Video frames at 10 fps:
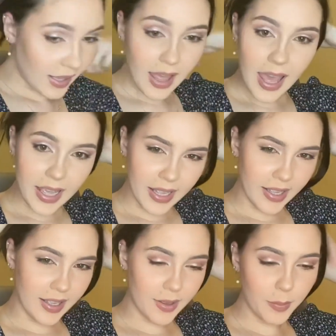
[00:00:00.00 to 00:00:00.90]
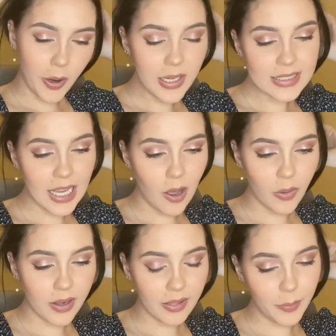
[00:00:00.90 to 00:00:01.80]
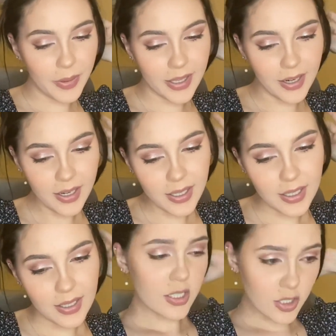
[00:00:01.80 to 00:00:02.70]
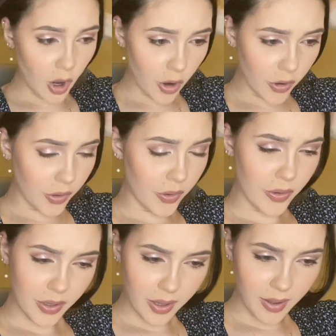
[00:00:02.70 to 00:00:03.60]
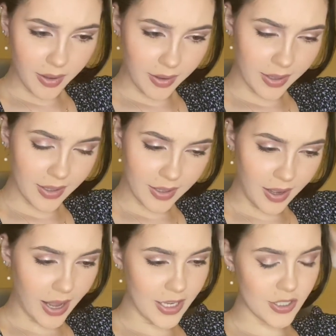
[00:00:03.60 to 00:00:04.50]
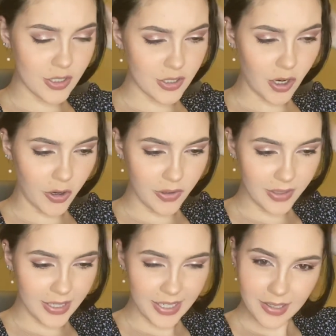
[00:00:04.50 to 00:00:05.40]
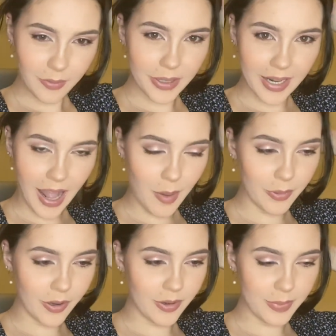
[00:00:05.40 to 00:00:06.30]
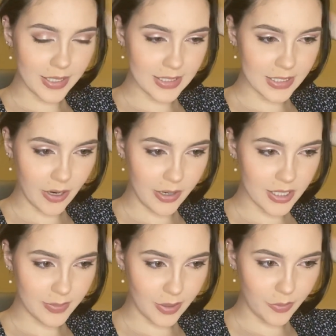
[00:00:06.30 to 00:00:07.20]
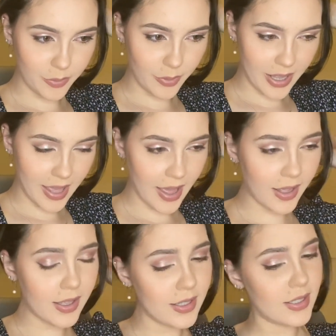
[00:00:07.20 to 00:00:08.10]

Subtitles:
a ponytail clip-in. So I don't need a wig cap on because it's going into my normal hair.